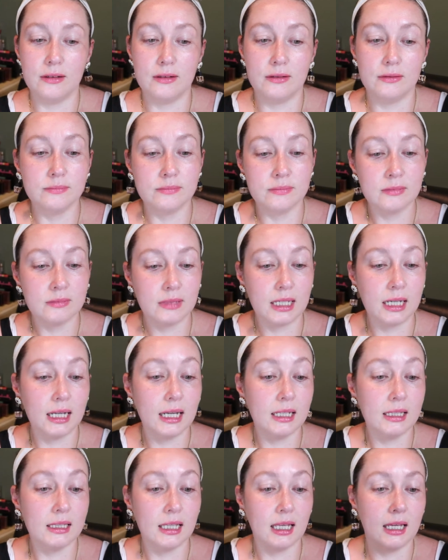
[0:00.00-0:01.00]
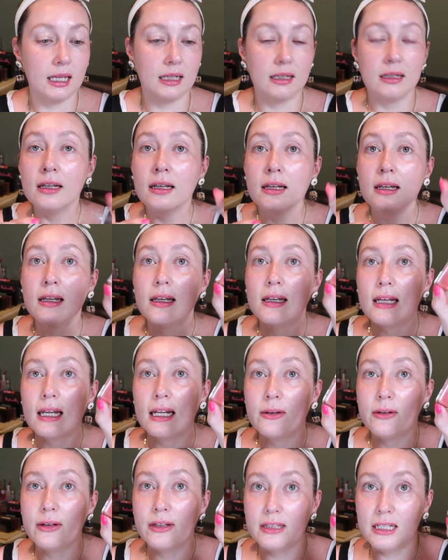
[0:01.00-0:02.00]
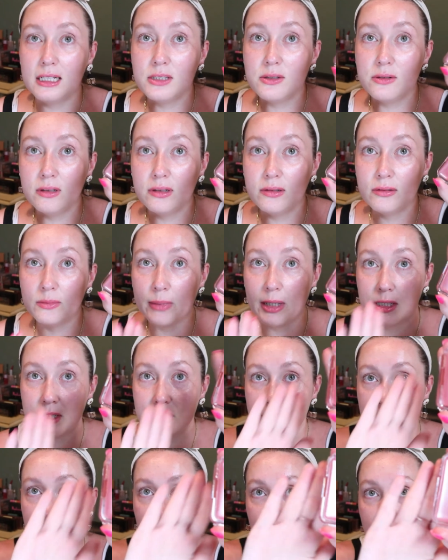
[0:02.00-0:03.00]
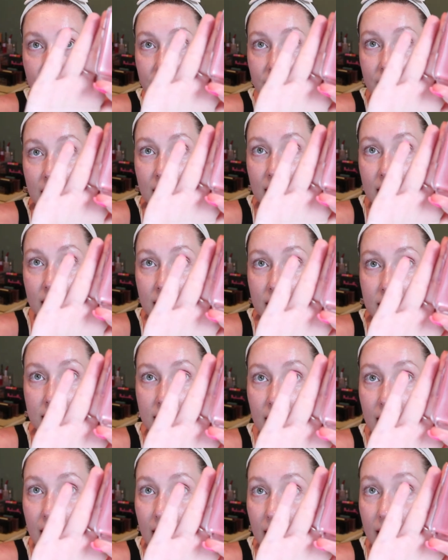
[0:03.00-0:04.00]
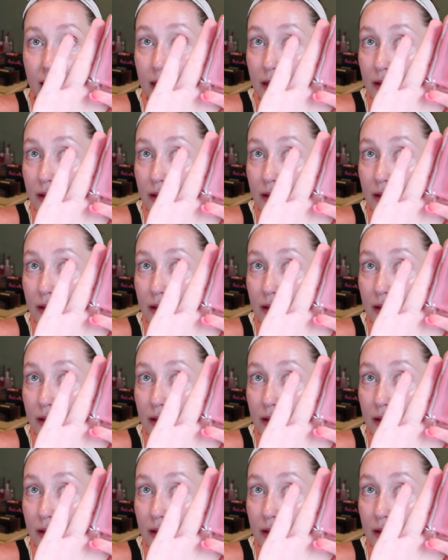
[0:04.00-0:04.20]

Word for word: know but i had that anyway that's what it reminds me of and yeah i